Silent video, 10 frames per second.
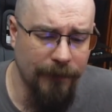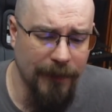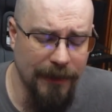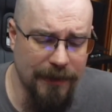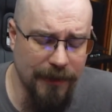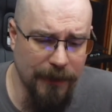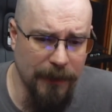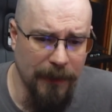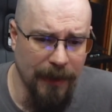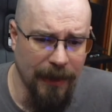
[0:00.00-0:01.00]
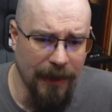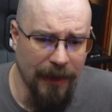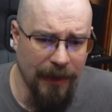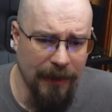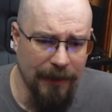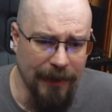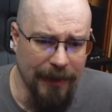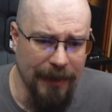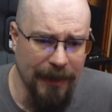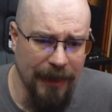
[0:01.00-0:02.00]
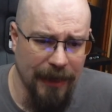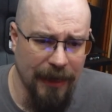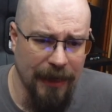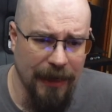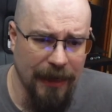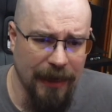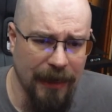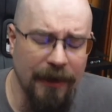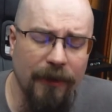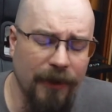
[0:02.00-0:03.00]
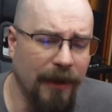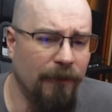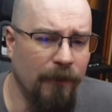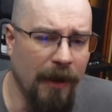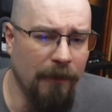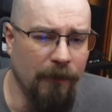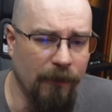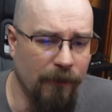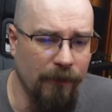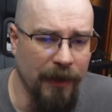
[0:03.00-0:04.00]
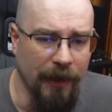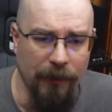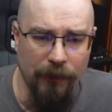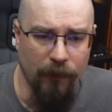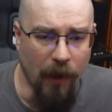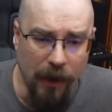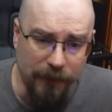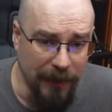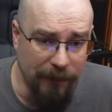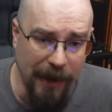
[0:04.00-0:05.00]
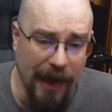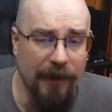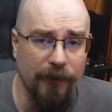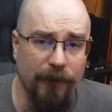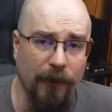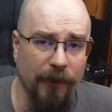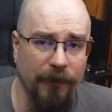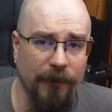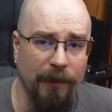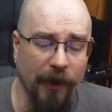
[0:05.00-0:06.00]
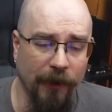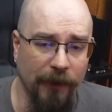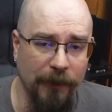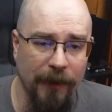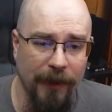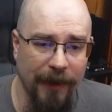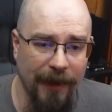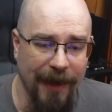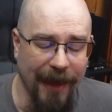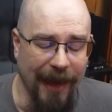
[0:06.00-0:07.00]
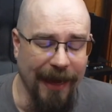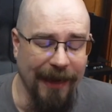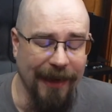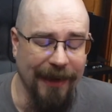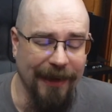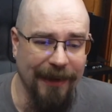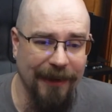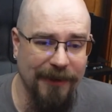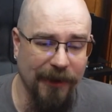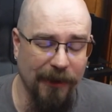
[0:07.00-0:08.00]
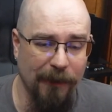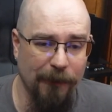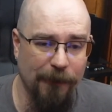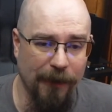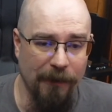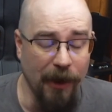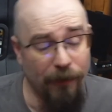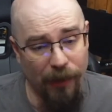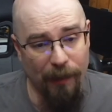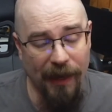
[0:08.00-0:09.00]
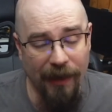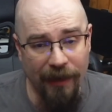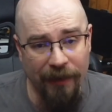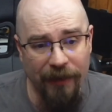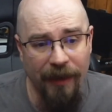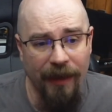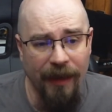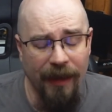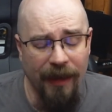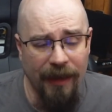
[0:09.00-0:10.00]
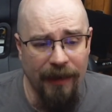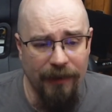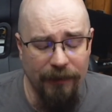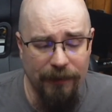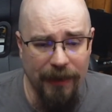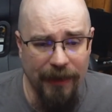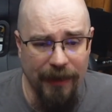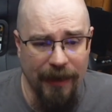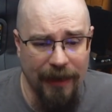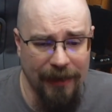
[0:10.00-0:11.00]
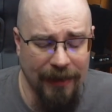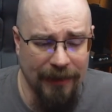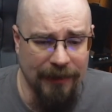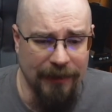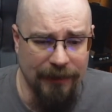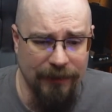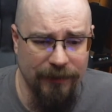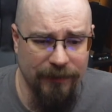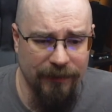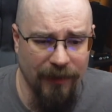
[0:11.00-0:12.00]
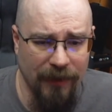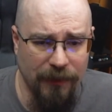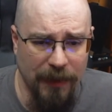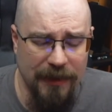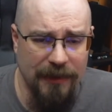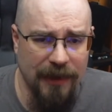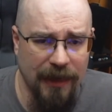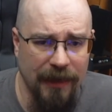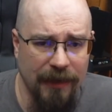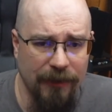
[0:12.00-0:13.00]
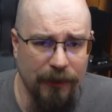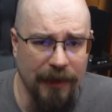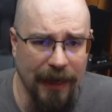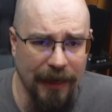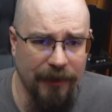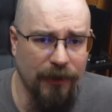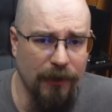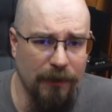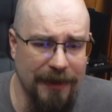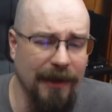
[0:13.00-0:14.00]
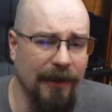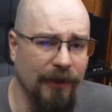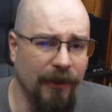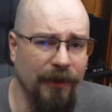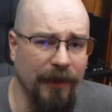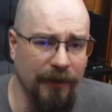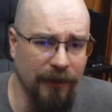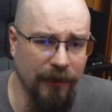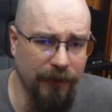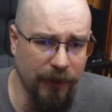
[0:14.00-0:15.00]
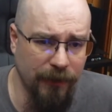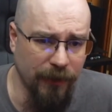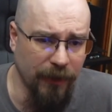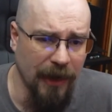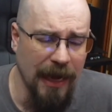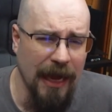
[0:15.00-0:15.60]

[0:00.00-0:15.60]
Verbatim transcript: and so, like. I know that I'm, I'm, you know, waffling back and forth to borrow a, uh, a term from Over the Pond, but uh, as much as I would hate to miss out on things in the future,